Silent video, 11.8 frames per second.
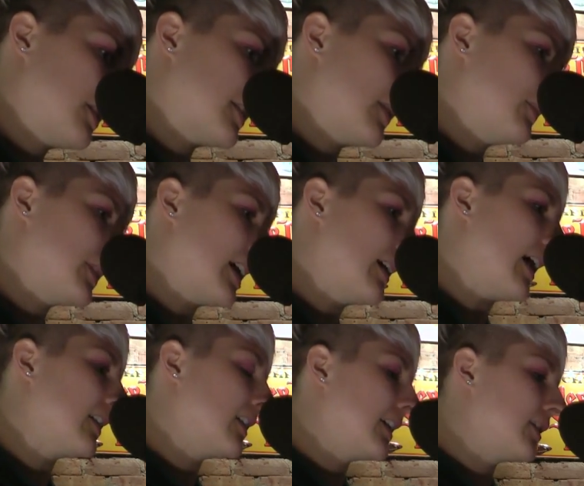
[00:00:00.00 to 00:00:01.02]
sometimes
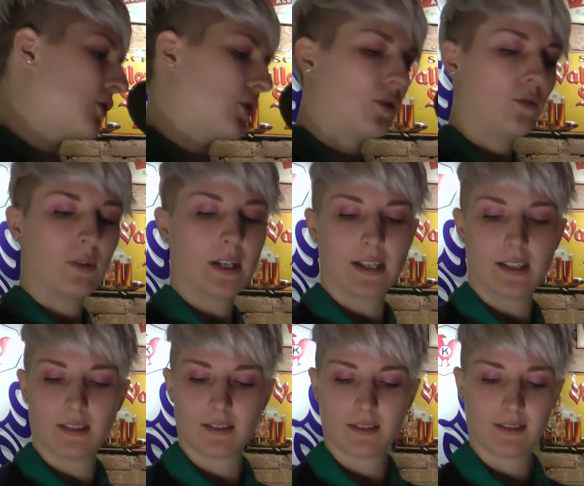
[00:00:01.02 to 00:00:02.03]
I like to
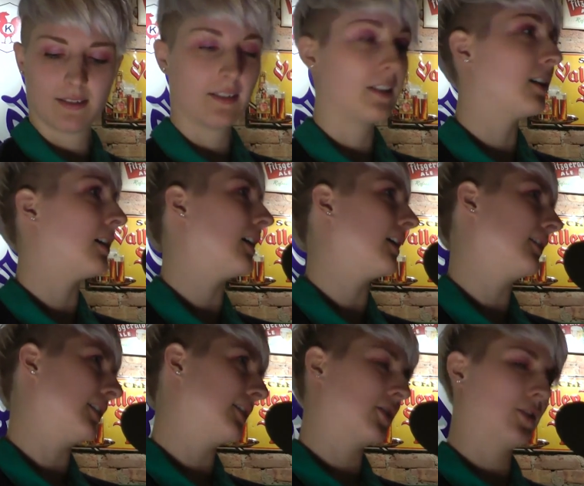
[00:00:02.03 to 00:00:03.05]
uh, I
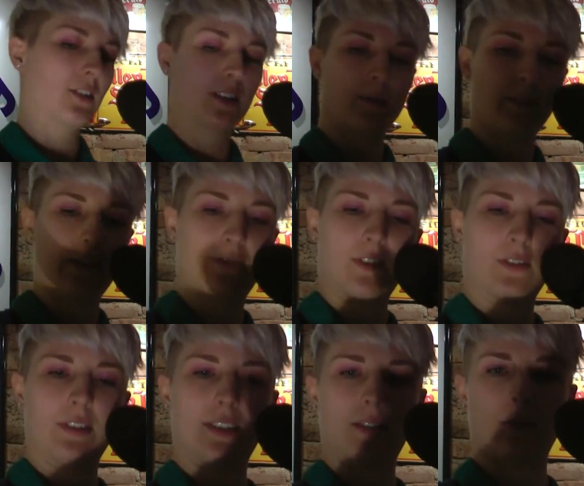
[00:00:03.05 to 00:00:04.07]
like to look at my phone
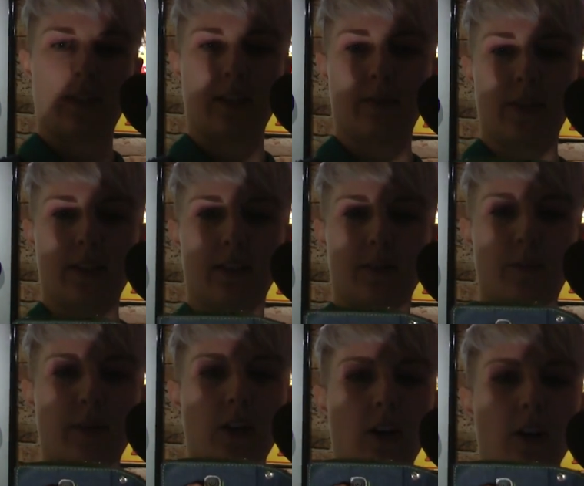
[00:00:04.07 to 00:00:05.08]
to see what time it is, but